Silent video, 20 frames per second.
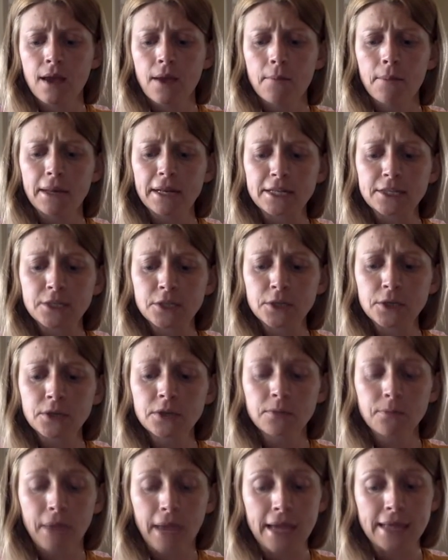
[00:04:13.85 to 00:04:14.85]
But a
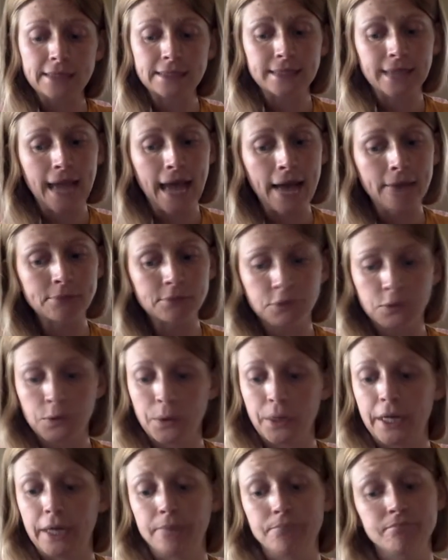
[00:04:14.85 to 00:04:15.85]
toothpaste cap
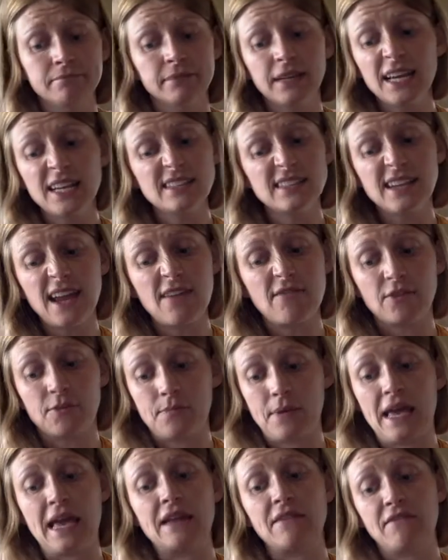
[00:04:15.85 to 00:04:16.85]
screwer is never
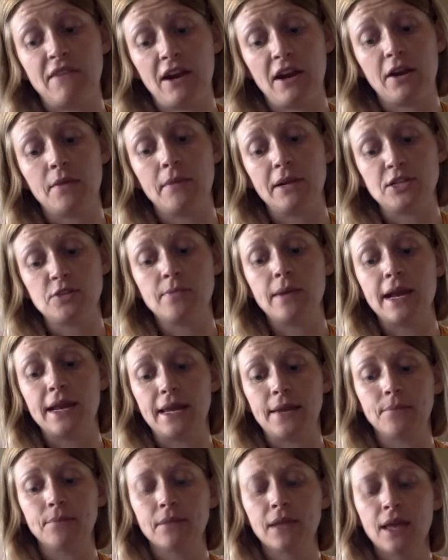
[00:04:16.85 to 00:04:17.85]
paid very much
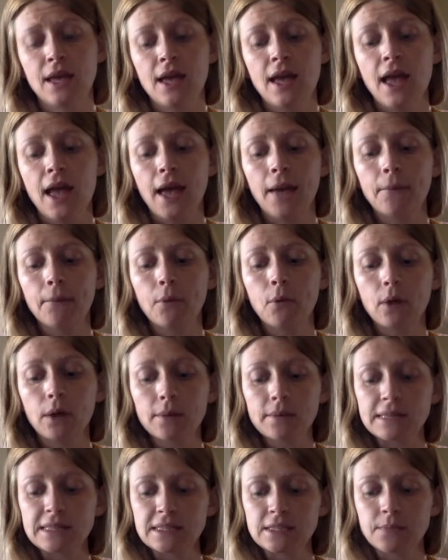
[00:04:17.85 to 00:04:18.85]
money, and poor
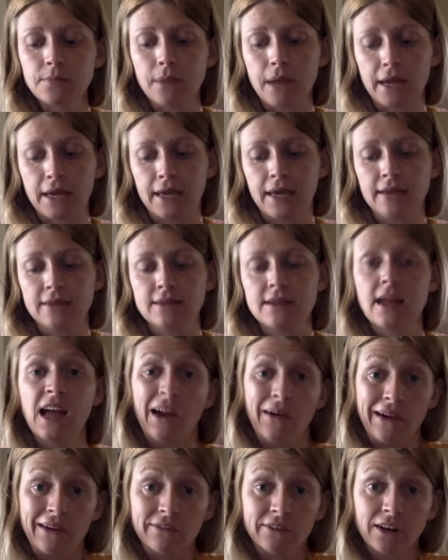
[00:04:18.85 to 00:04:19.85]
Mr. Bucket,
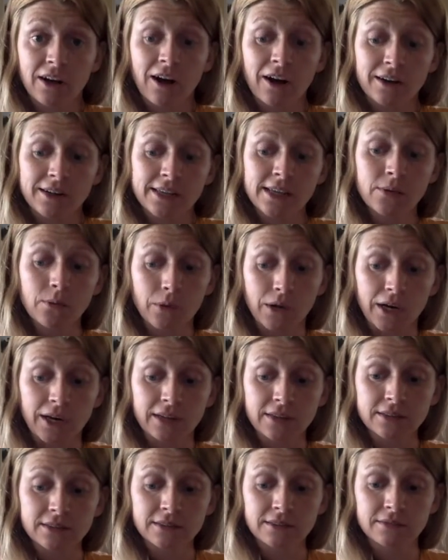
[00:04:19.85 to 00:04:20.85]
however hard he
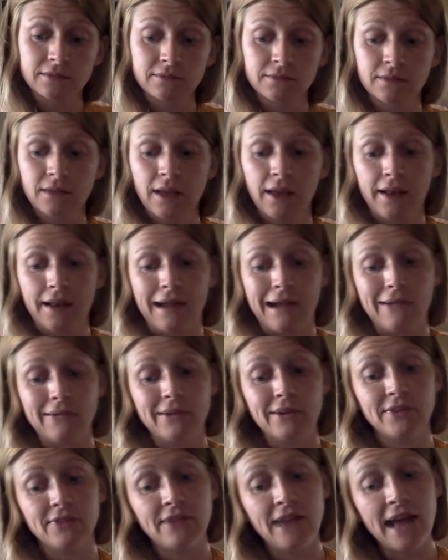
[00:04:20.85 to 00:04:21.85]
worked, and
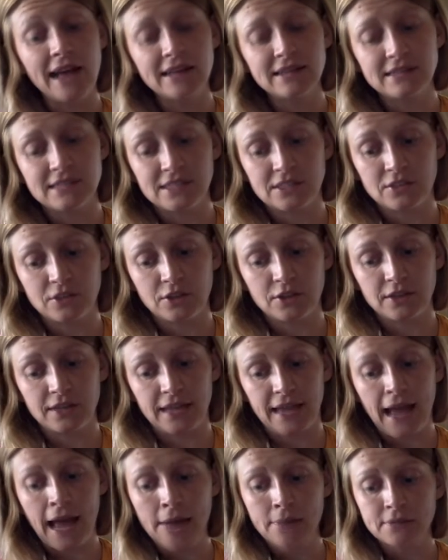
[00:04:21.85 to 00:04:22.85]
however fast he screwed the
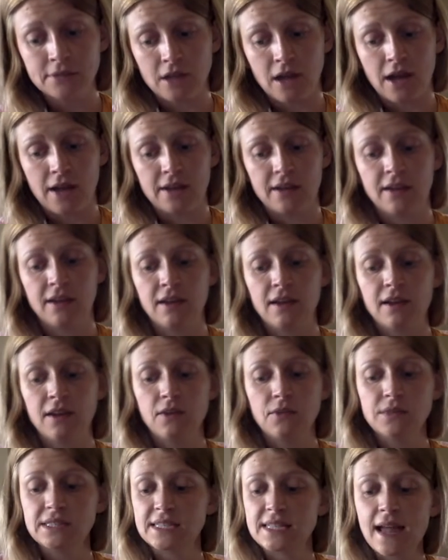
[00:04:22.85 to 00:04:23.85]
caps on,
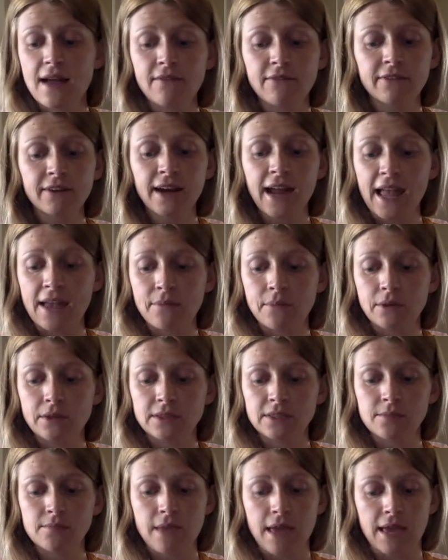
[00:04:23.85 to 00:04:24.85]
was never able
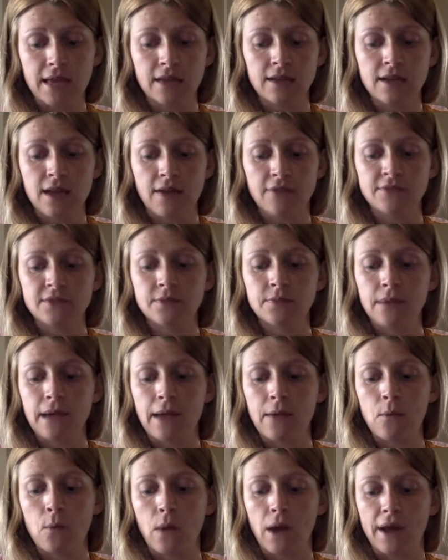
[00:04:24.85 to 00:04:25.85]
to make enough to
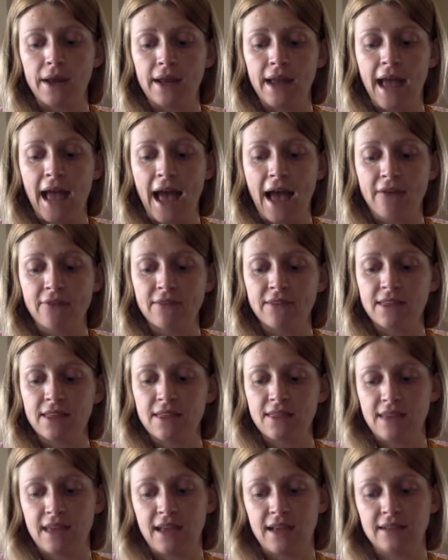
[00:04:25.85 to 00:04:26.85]
buy 1/2 of the
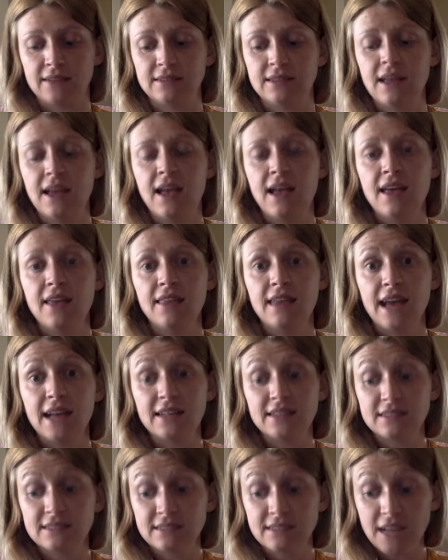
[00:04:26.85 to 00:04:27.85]
things that
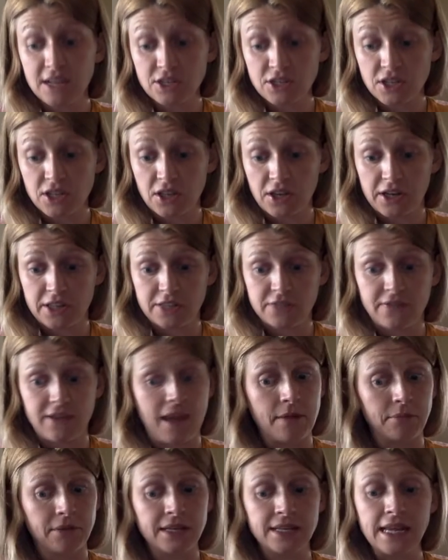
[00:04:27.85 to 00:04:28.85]
such a large
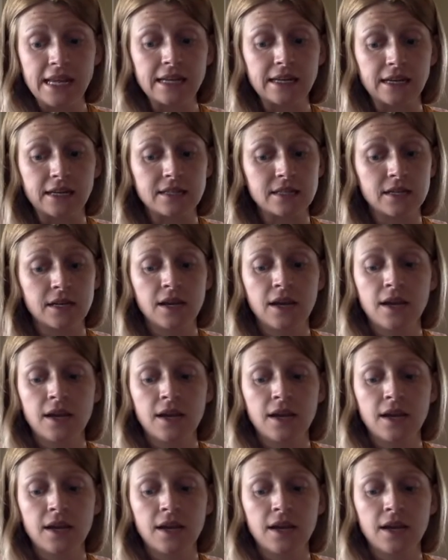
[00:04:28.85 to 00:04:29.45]
family needed.